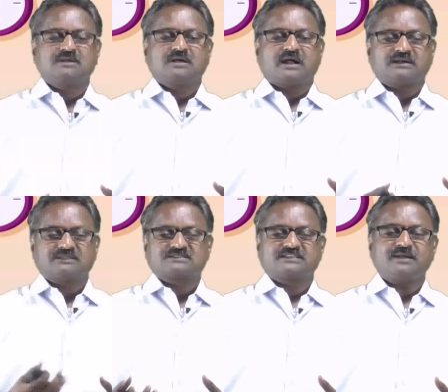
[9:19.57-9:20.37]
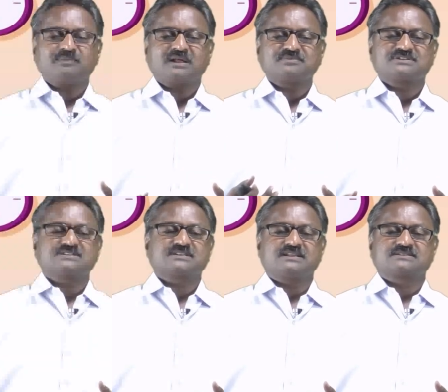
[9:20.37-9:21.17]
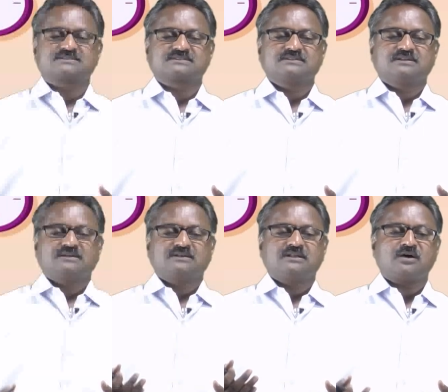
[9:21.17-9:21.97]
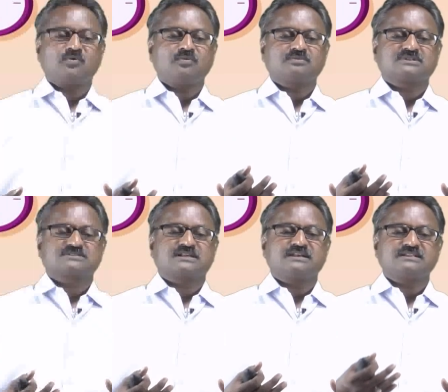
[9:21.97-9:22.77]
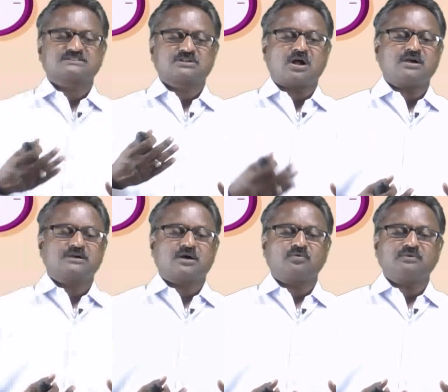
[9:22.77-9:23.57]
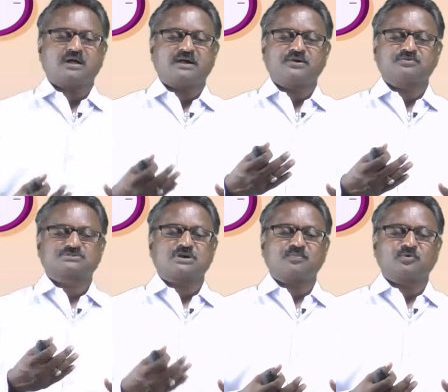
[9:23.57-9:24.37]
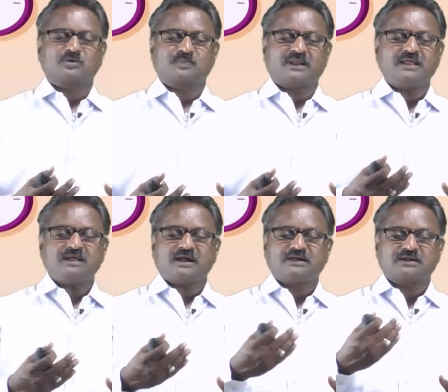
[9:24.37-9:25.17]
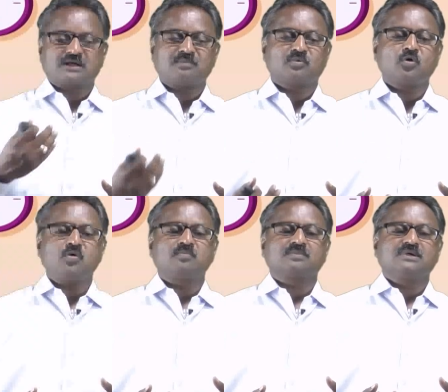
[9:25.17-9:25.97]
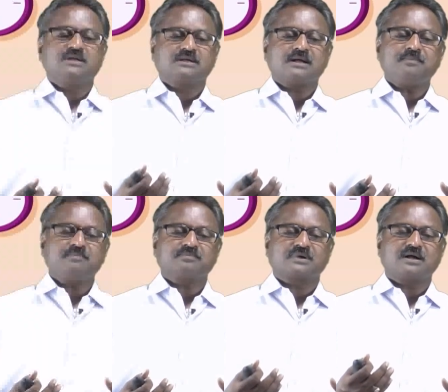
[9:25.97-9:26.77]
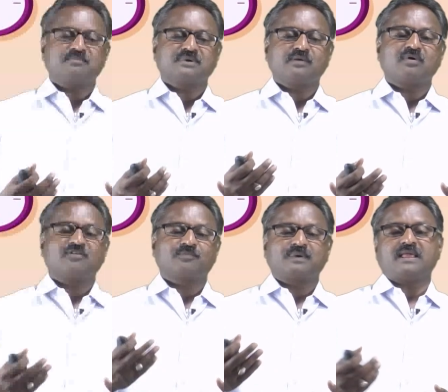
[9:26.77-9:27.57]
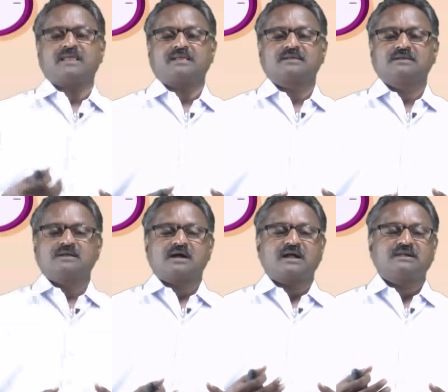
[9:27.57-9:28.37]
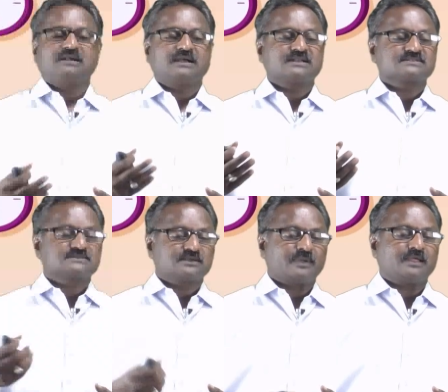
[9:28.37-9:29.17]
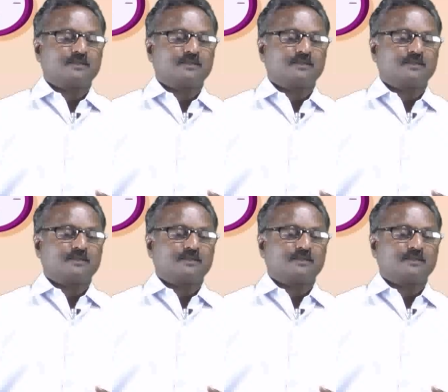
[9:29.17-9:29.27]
At the same time she says, now the sun is gone down and you stop your play and come home. Come, come, leave off play and let us away.